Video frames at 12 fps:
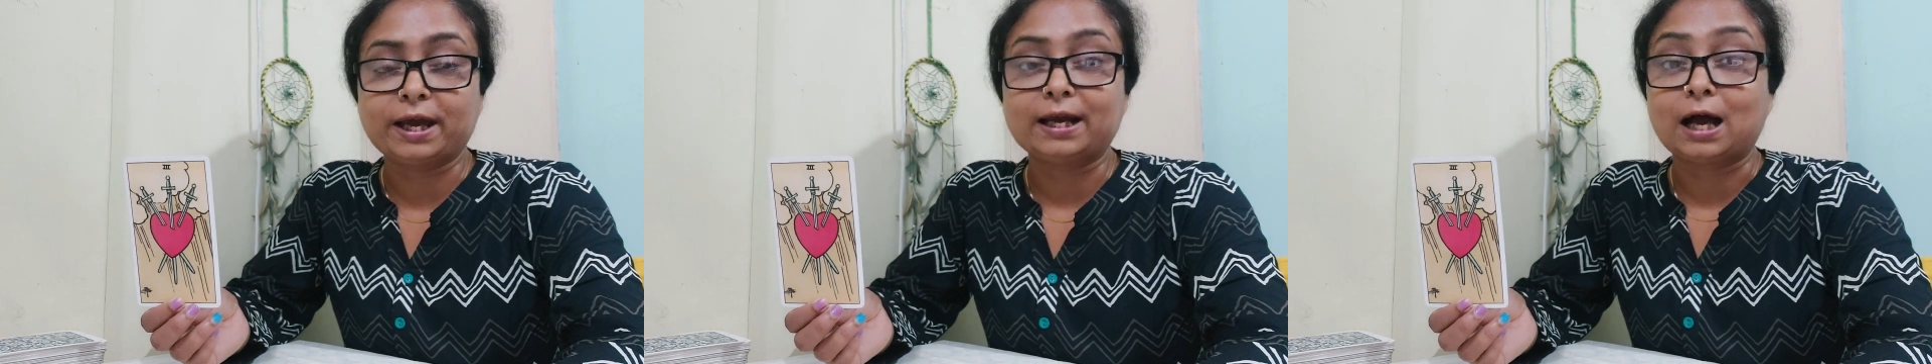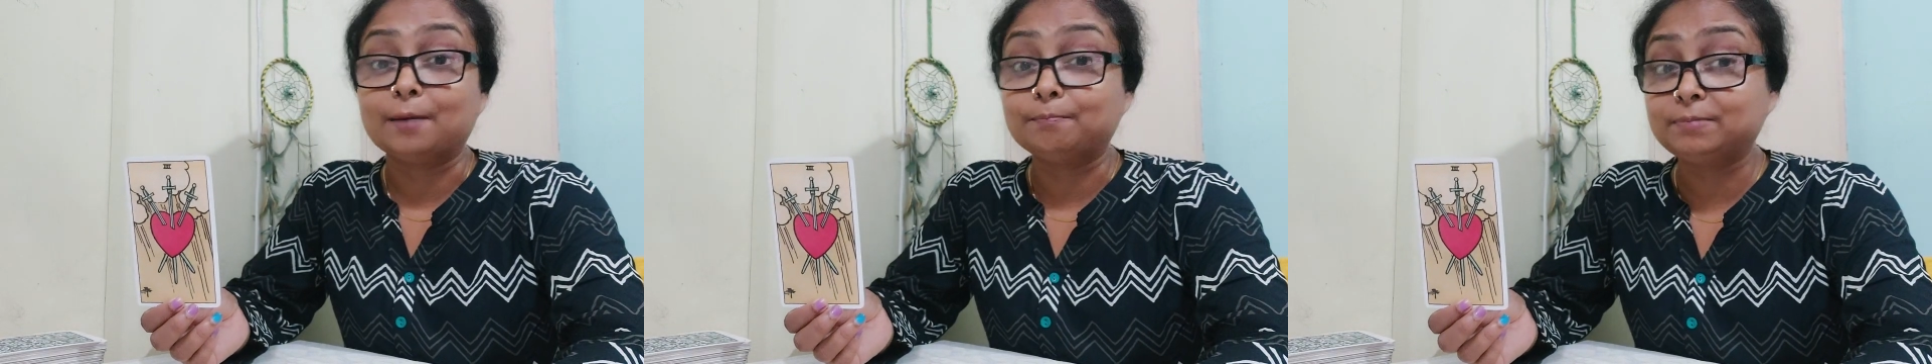
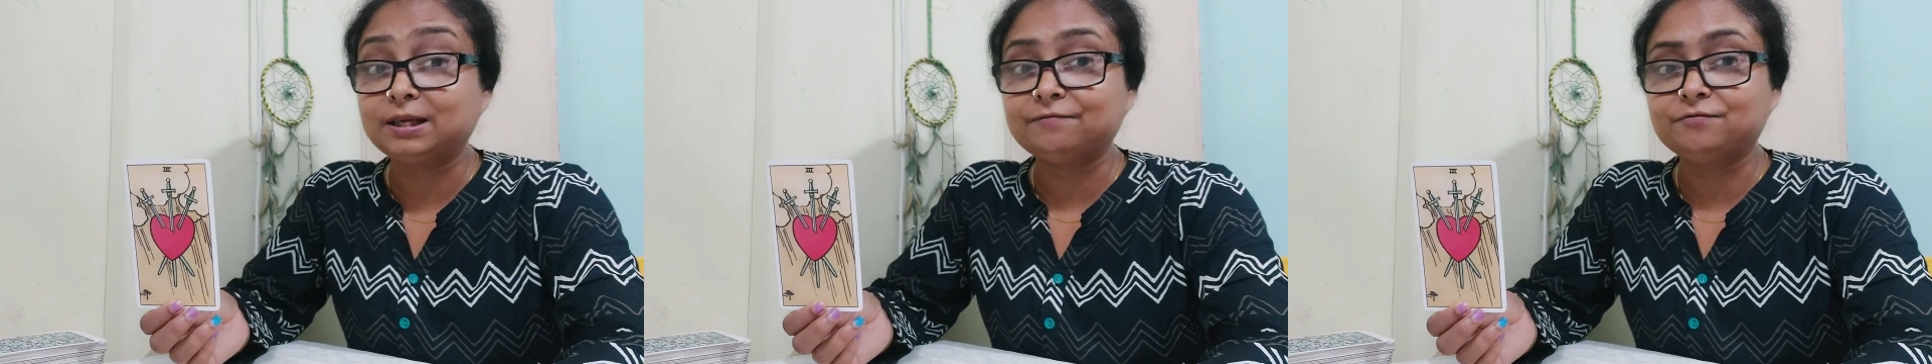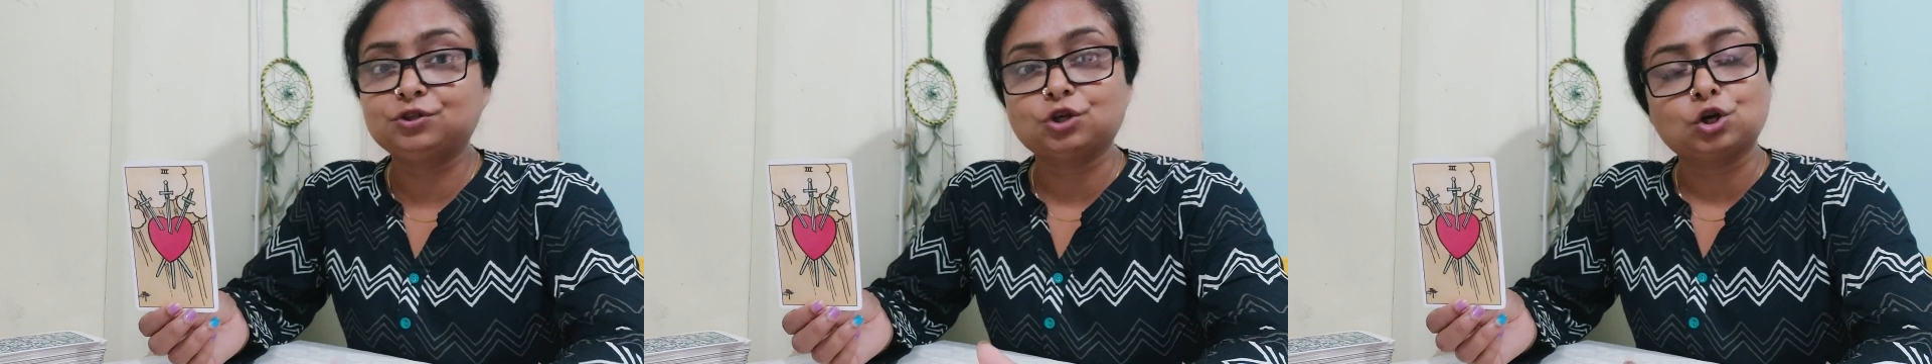can
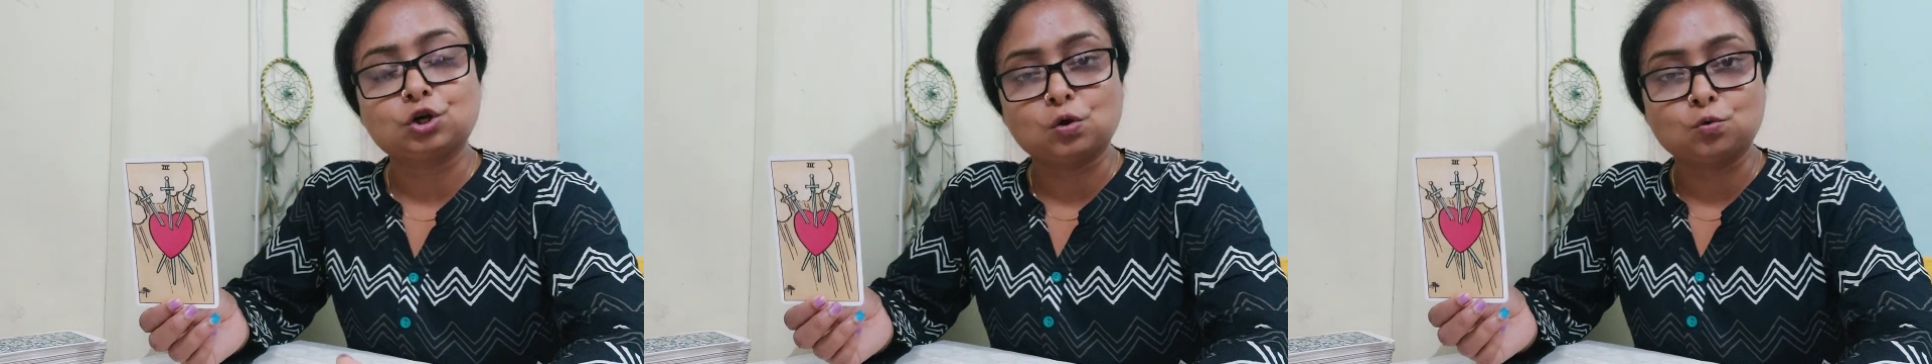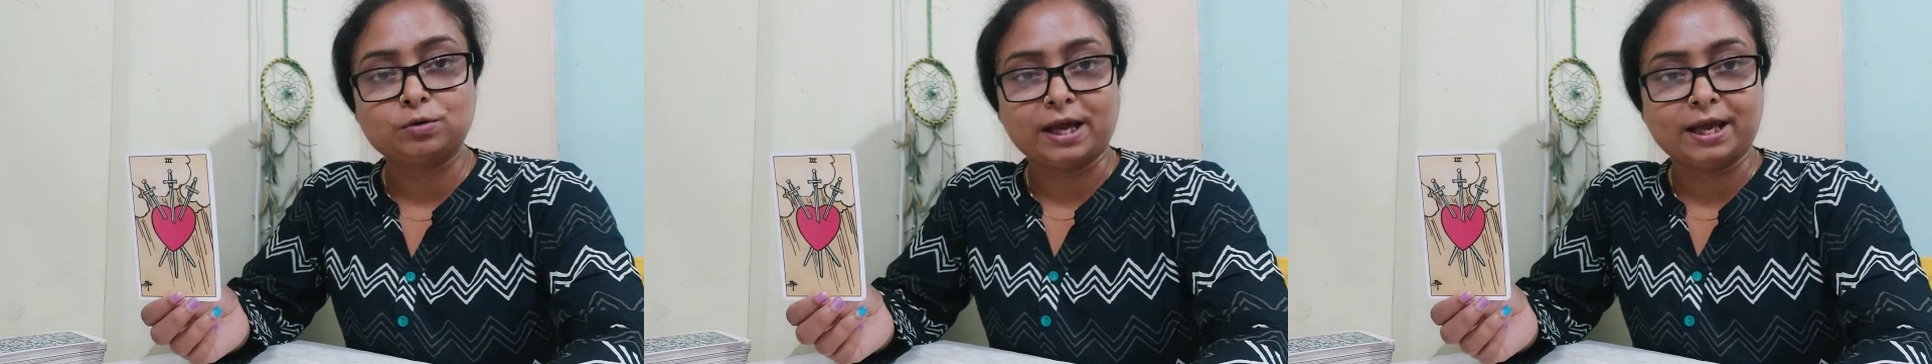uplift your
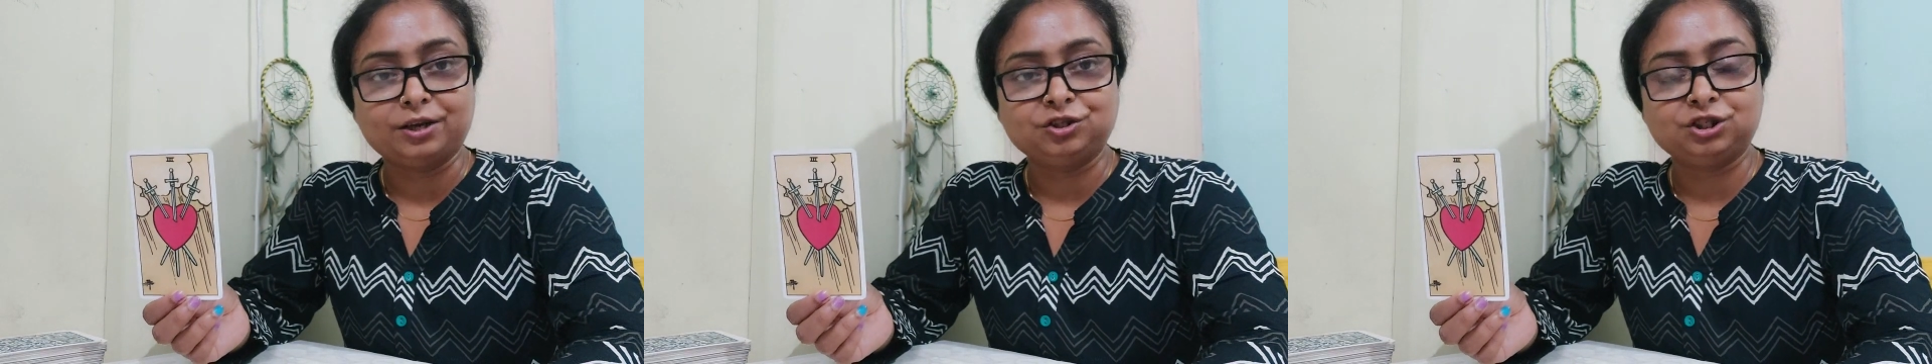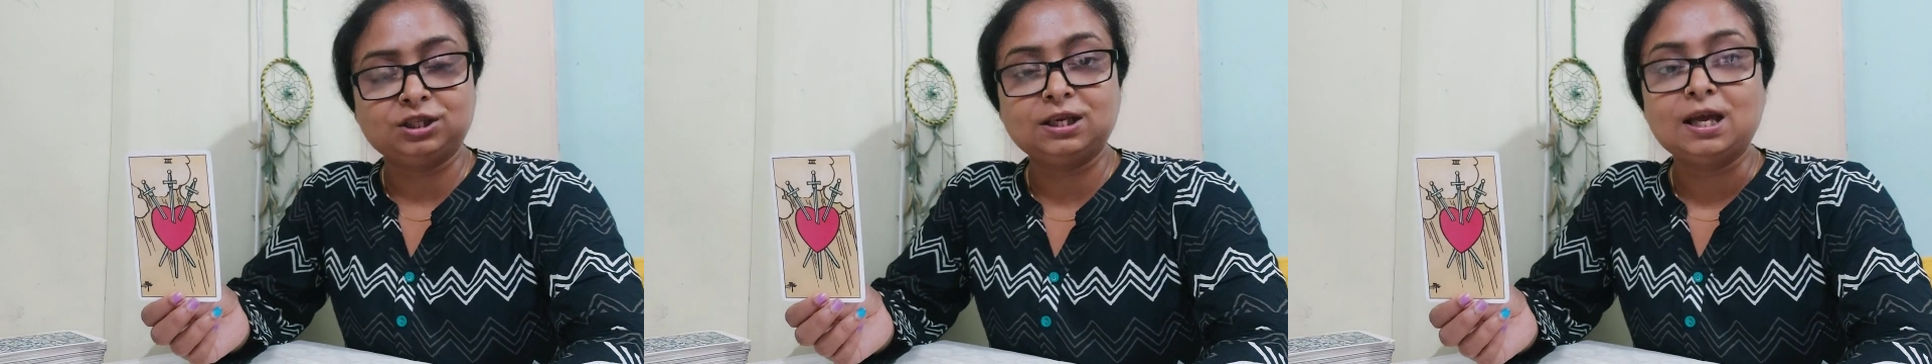own
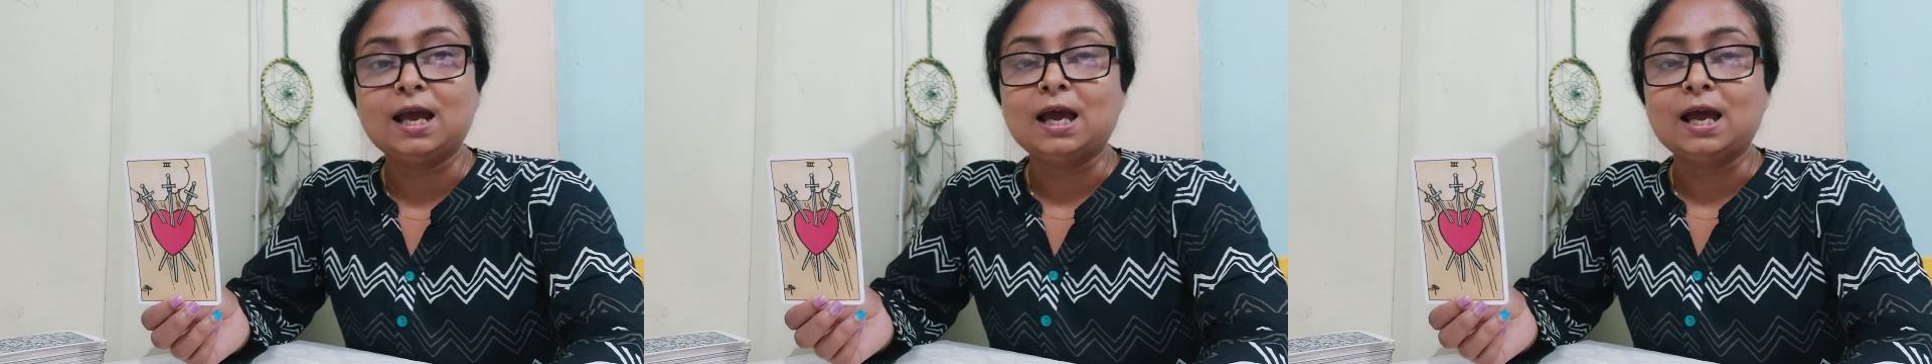energy